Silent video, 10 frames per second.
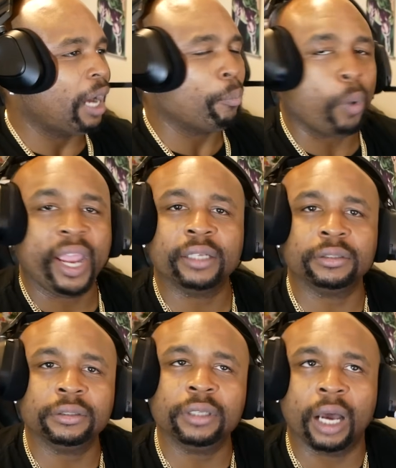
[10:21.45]
I'm waiting,
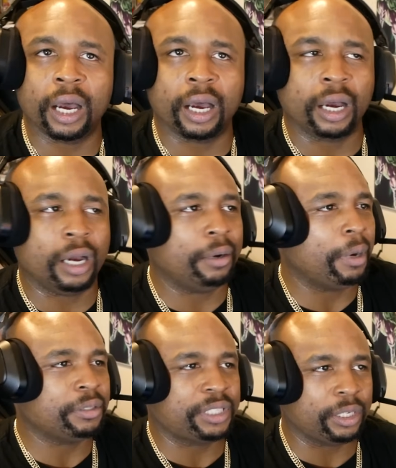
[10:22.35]
75?
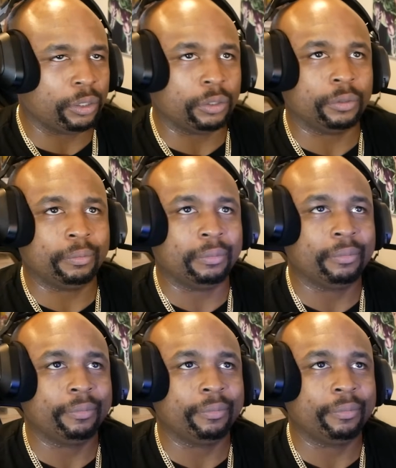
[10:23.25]
What the hell?